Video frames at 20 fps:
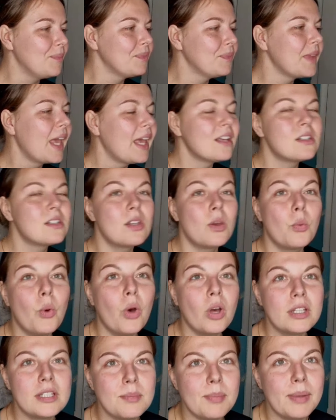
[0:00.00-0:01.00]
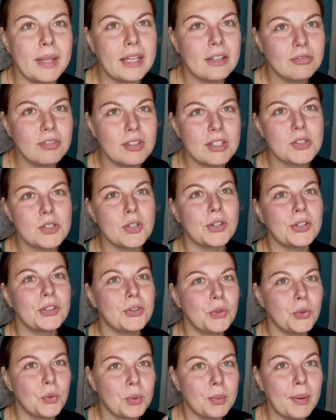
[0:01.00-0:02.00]
So what are the benefits? You could talk
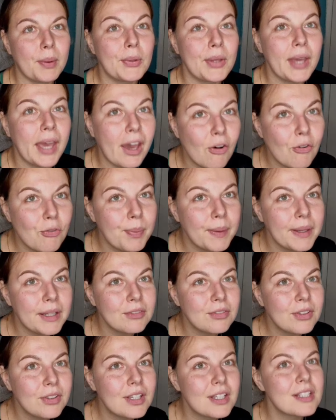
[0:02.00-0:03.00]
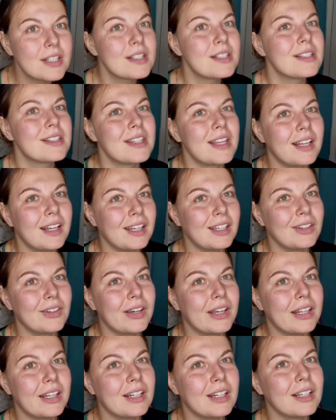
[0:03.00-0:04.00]
about the health benefits, say that you're
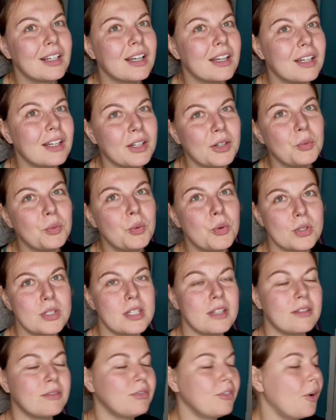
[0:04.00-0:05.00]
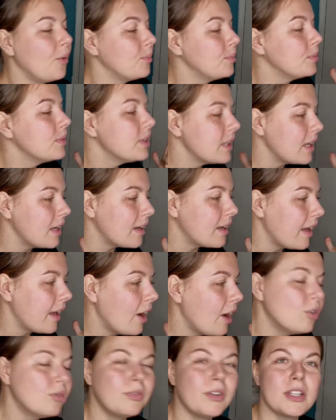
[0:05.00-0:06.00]
getting water from the
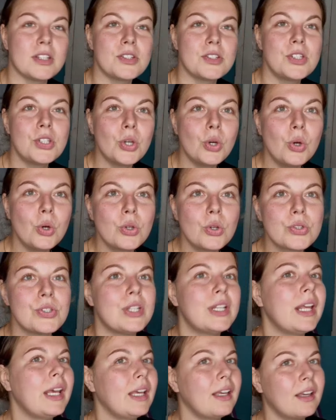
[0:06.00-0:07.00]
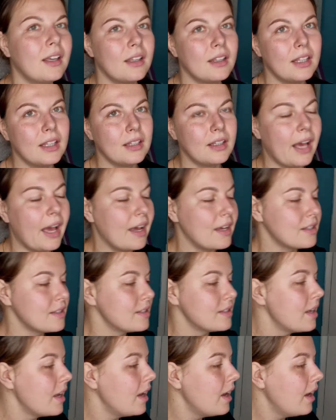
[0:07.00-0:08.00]
healthiest source, and it has
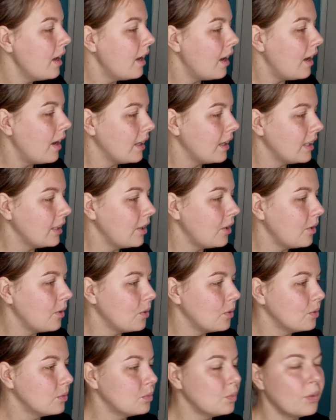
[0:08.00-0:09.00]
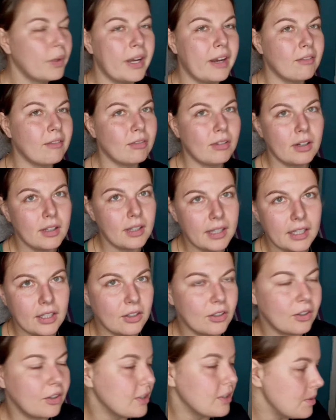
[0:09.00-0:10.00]
whatever, like, you're going
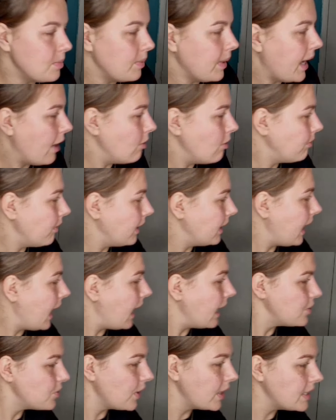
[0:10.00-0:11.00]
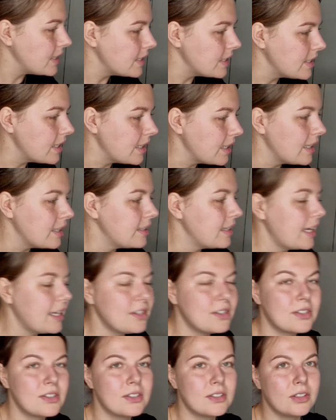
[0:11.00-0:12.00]
to be healthy and hydrated, and it
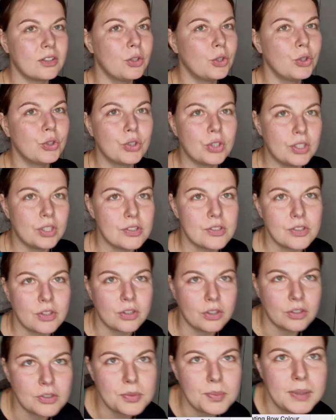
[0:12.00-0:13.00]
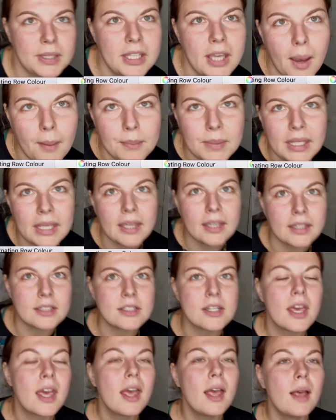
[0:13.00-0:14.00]
tastes good, and it's going to be yummy, and
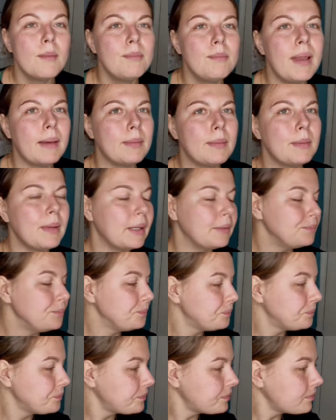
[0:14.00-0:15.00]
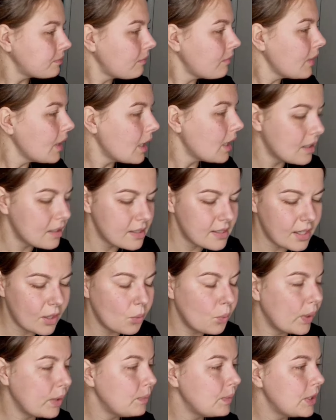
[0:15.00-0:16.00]
blah blah blah. So when
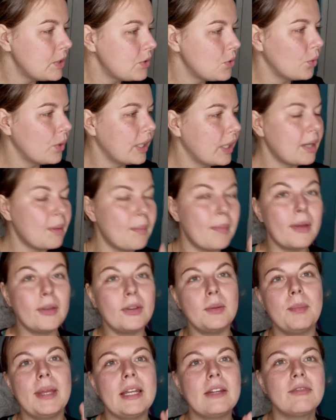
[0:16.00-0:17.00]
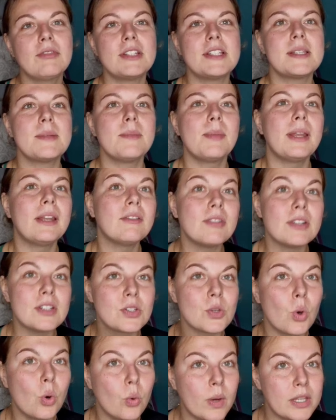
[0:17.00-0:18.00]
we're talking about the benefits
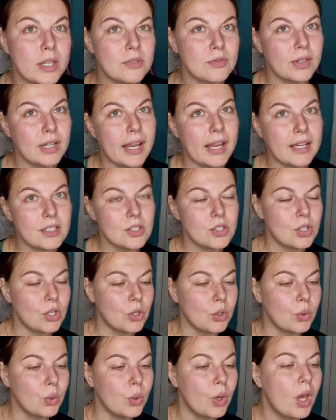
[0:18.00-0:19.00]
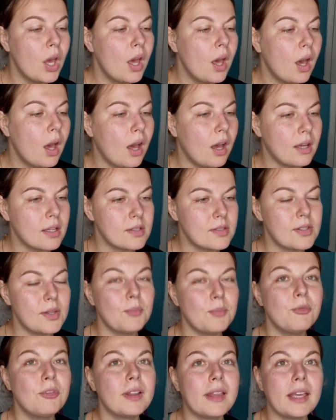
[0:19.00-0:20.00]
always relate to something
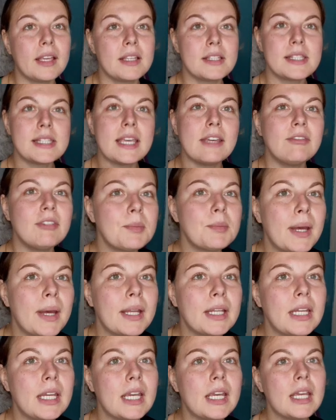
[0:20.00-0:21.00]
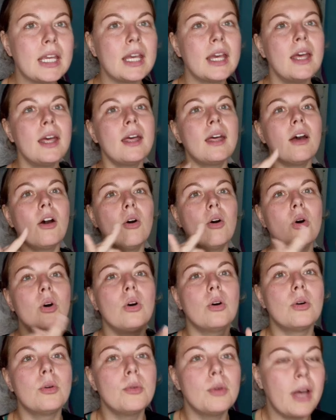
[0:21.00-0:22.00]
like saving money or
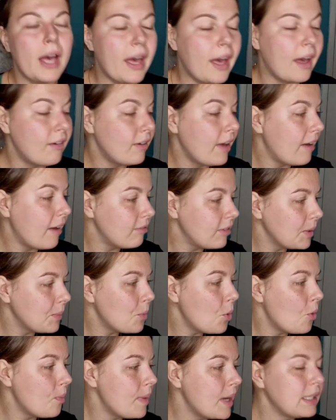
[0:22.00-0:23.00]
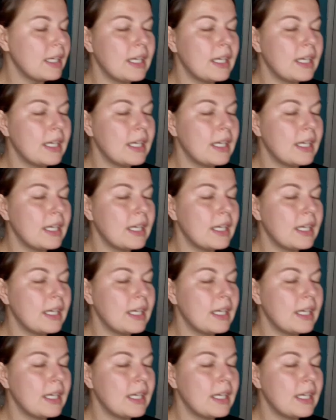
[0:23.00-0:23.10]
having more money.